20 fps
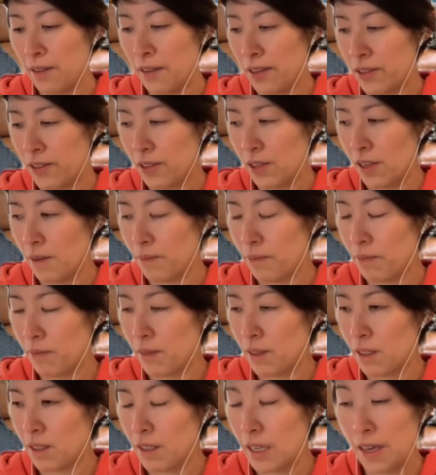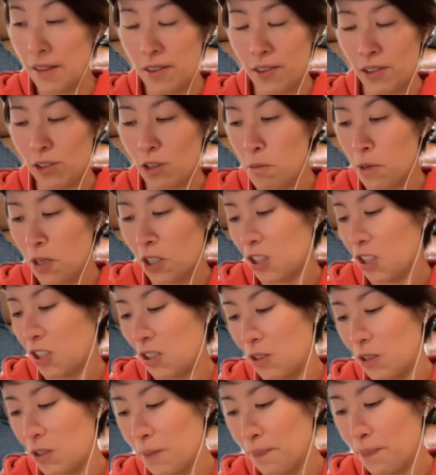There's so much to
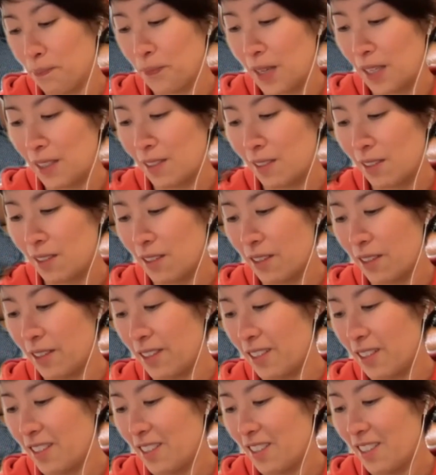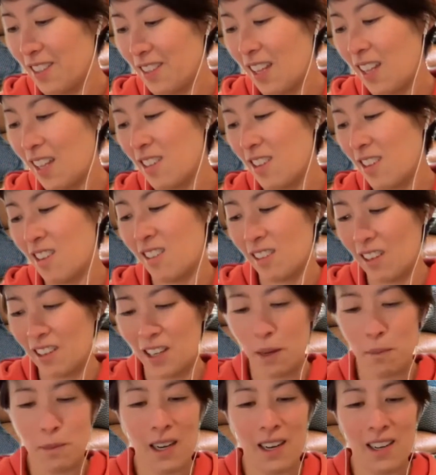do. That's the
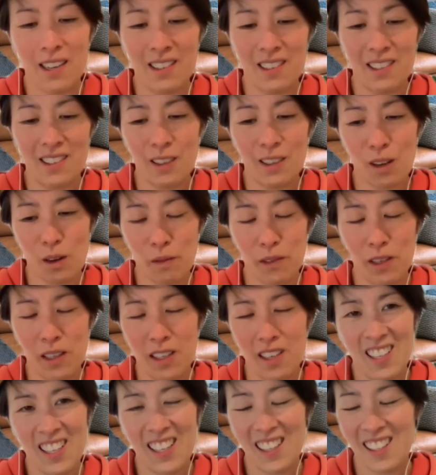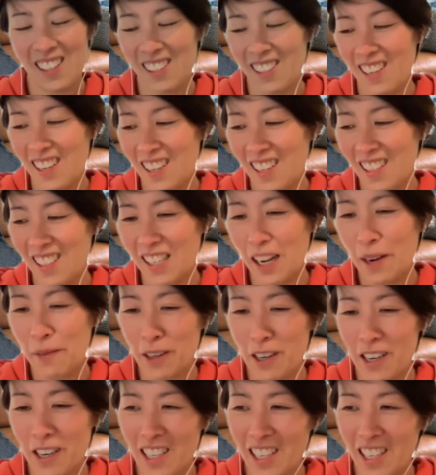exciting part of it. It's
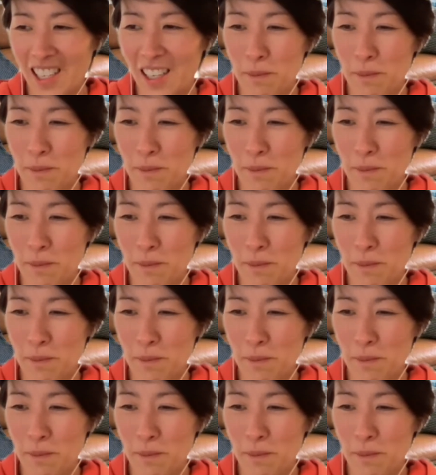never ending.